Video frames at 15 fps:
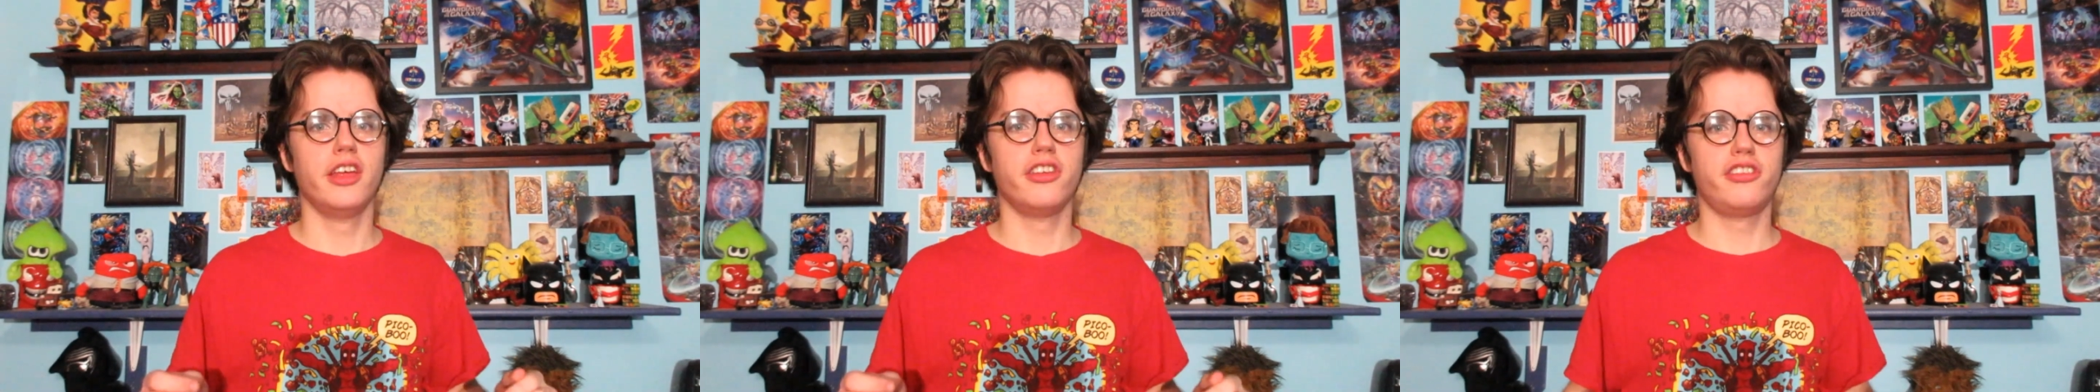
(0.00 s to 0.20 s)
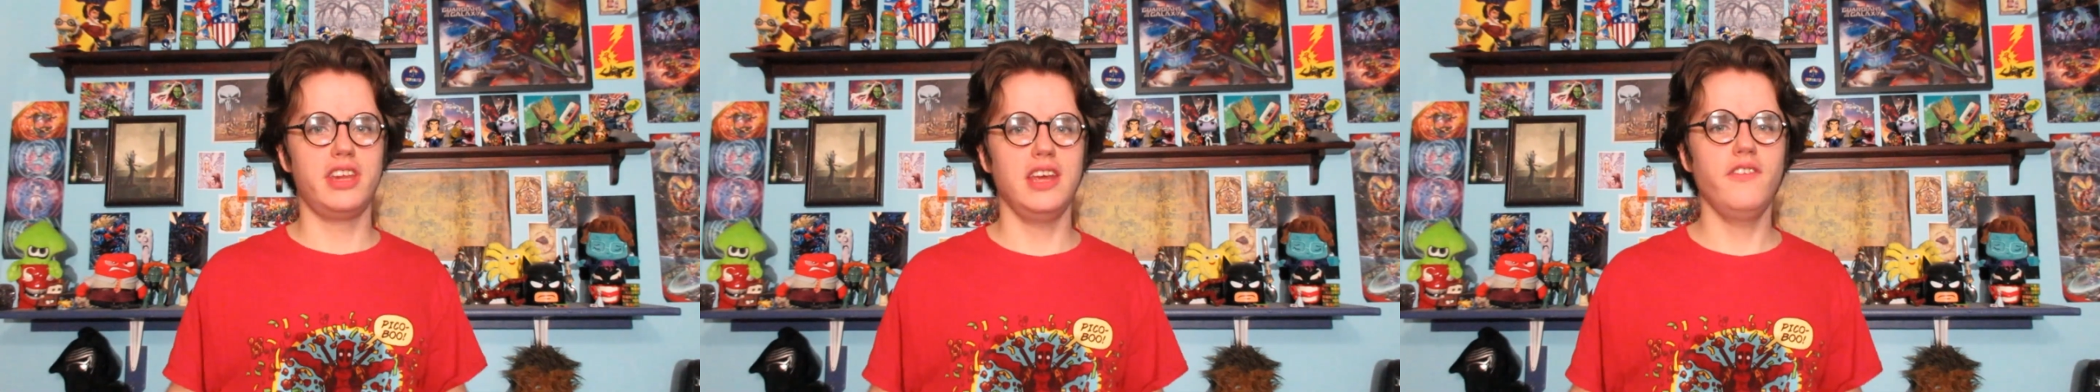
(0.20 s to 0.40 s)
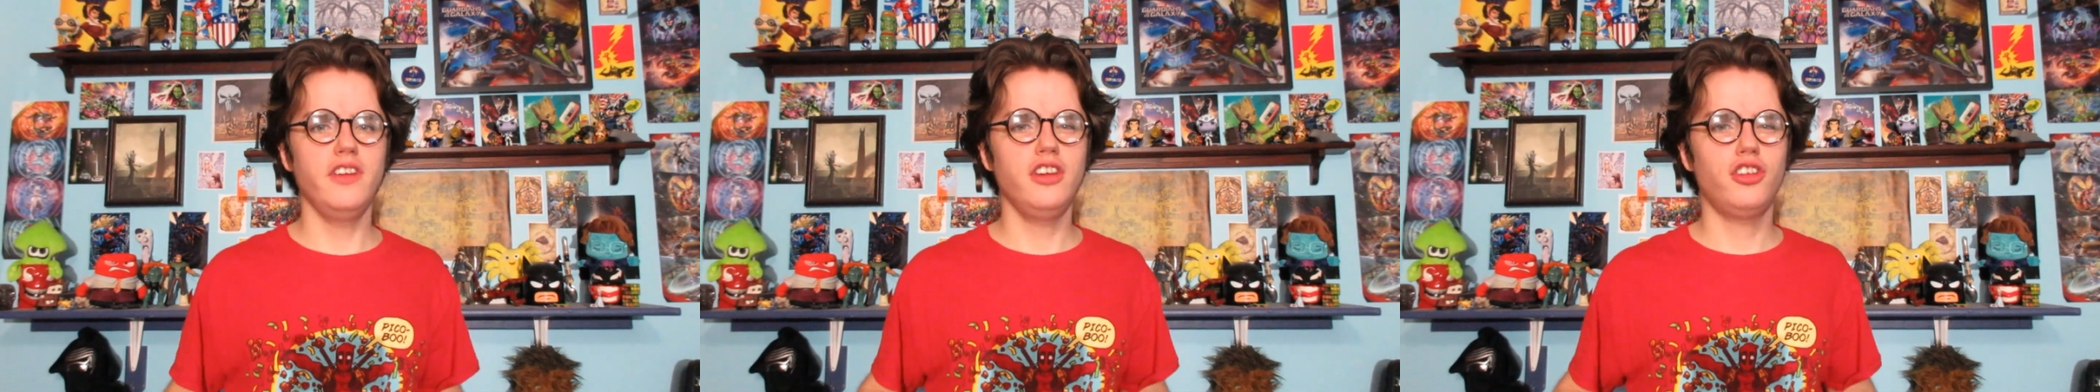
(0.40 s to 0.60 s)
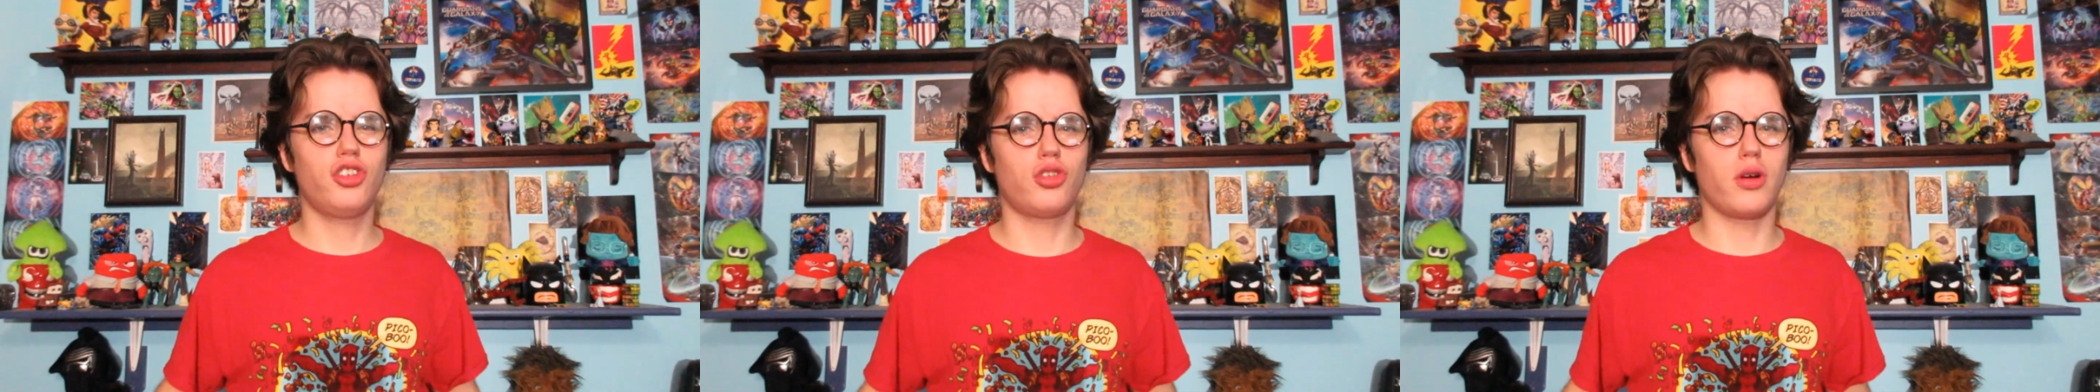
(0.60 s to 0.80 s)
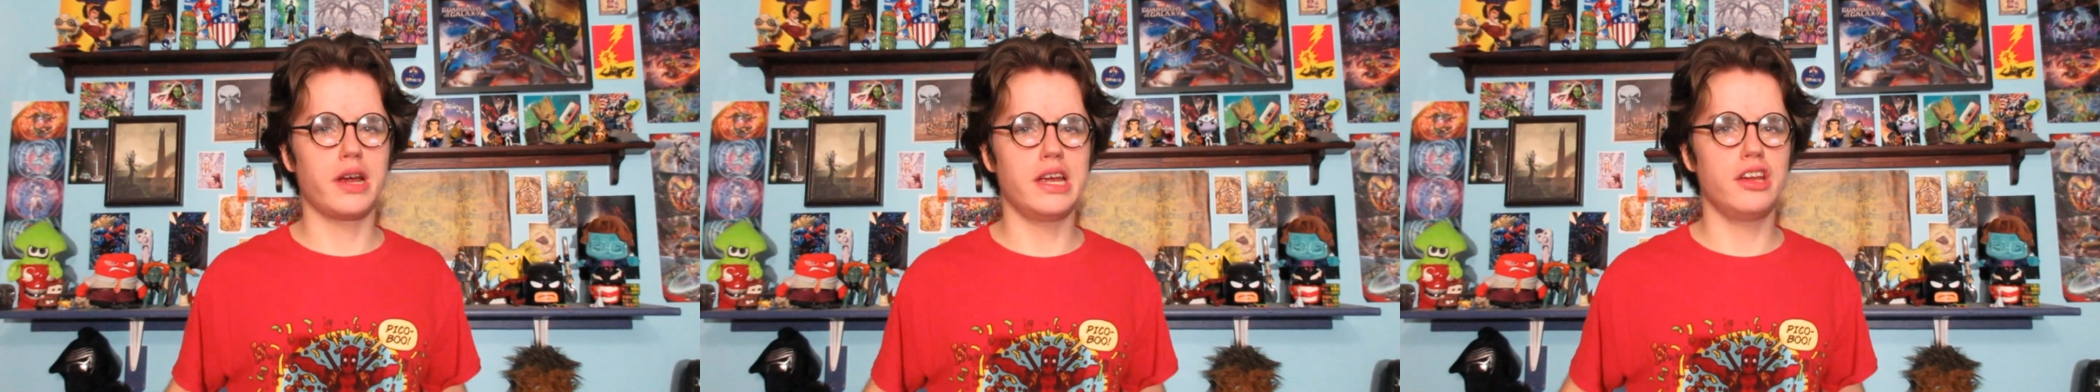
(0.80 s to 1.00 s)
Stephen
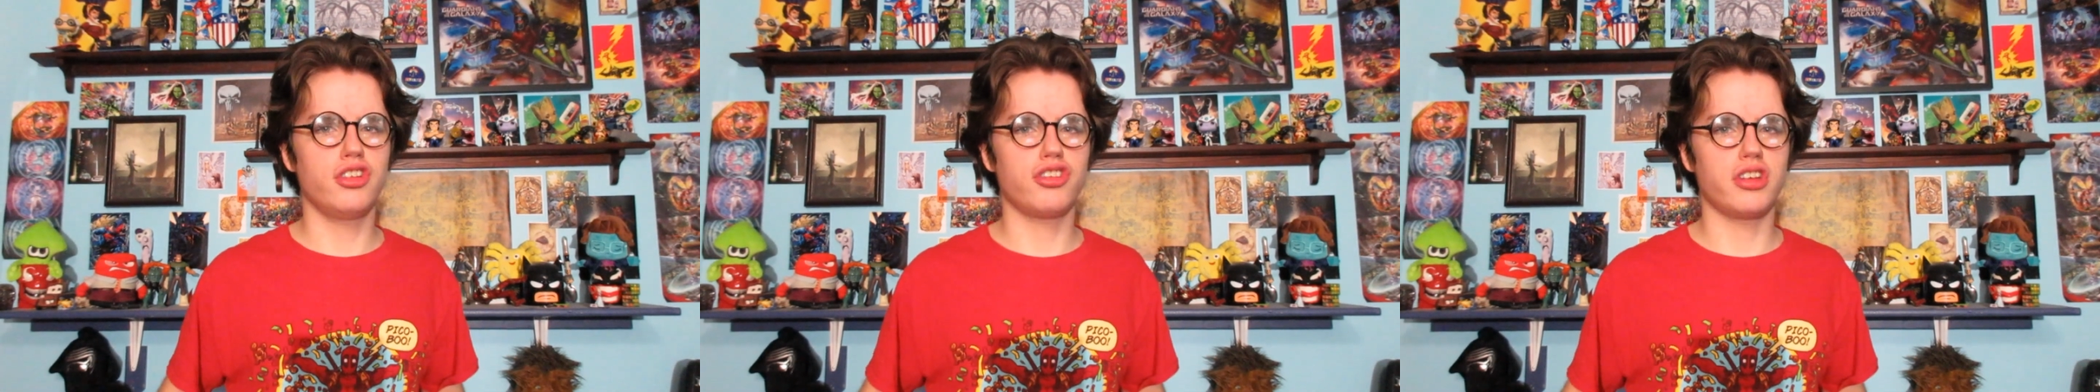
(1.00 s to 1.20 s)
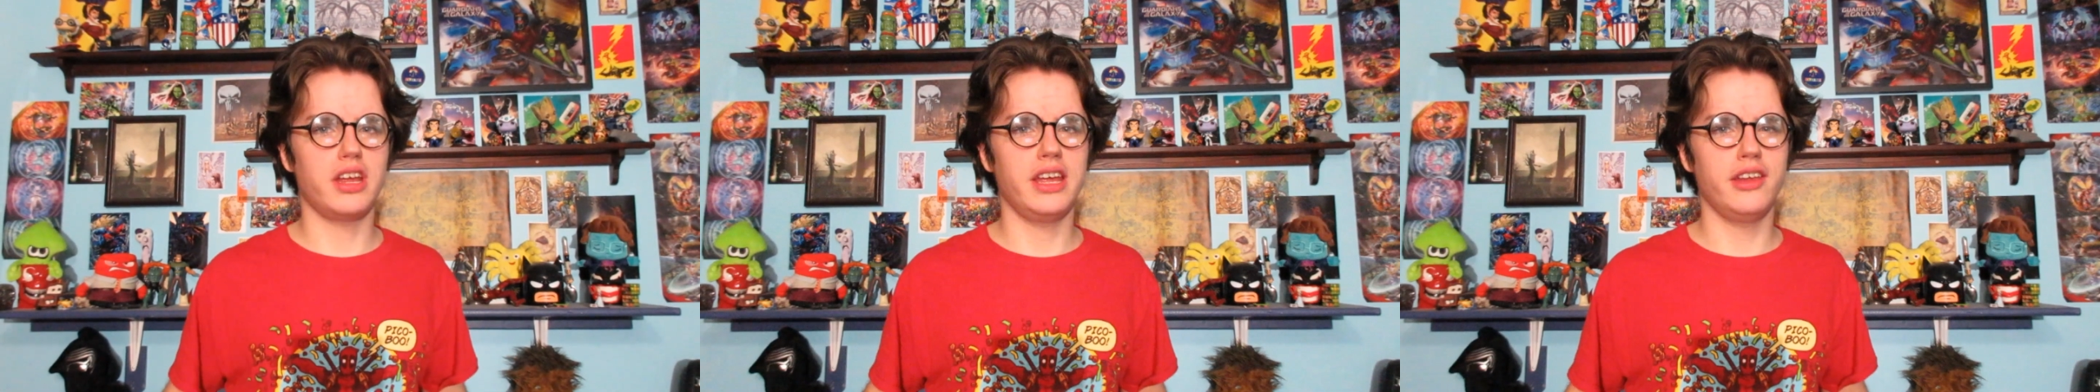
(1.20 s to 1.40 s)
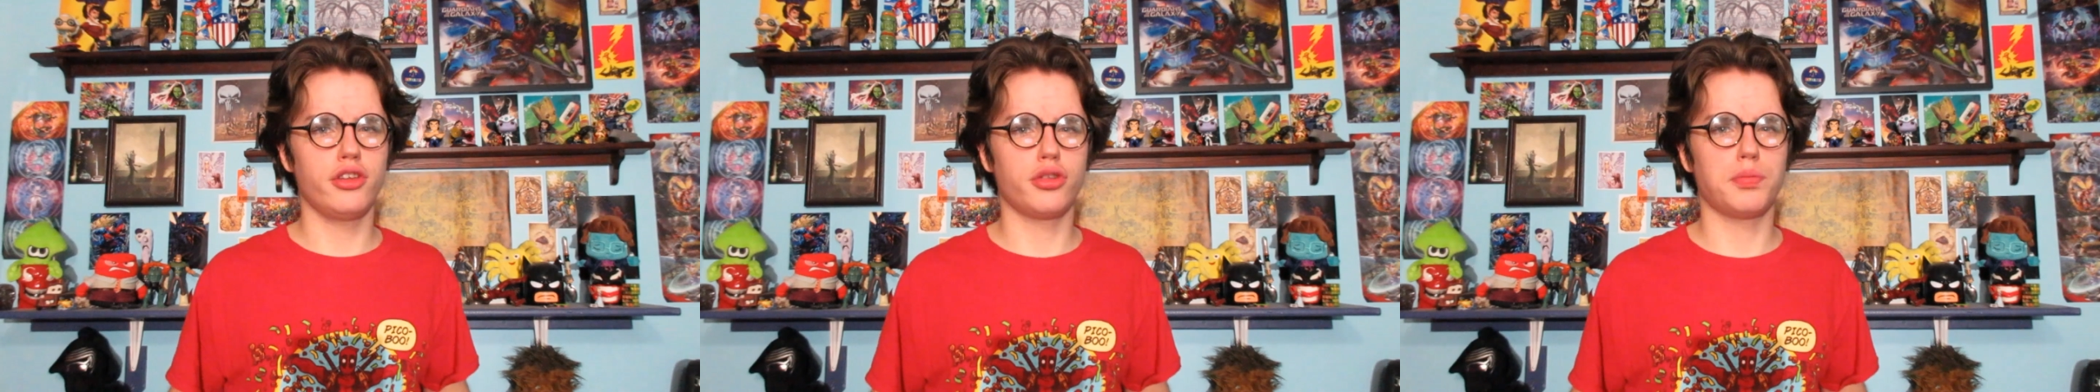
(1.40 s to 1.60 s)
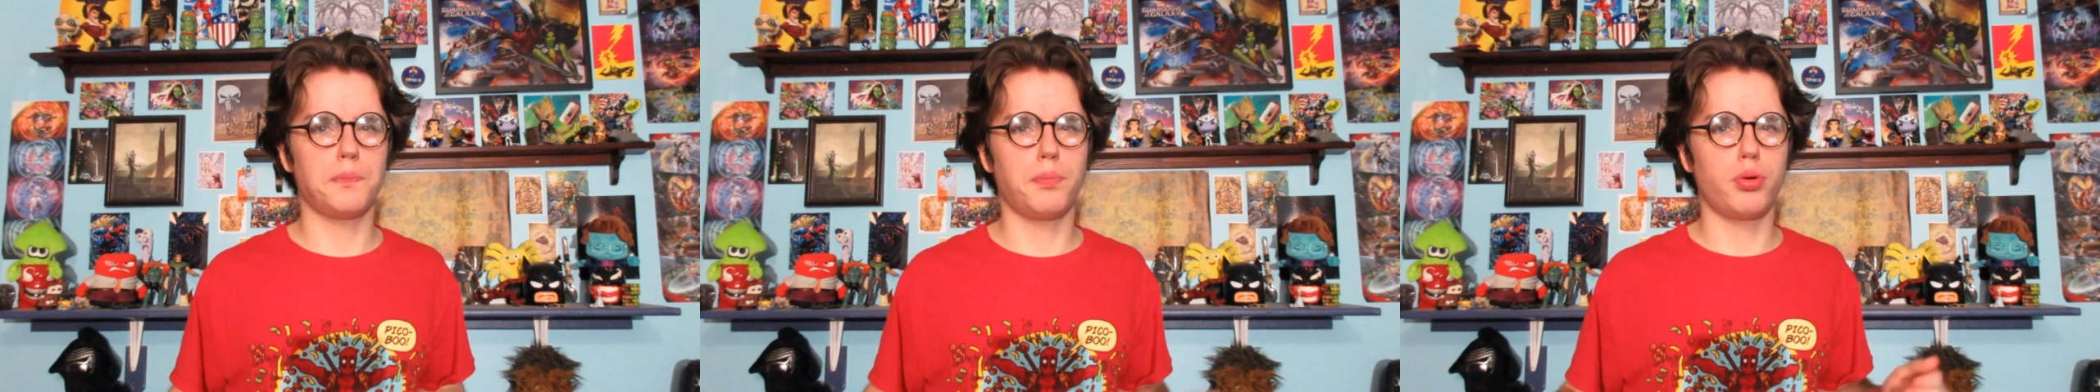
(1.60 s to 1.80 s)
Strange is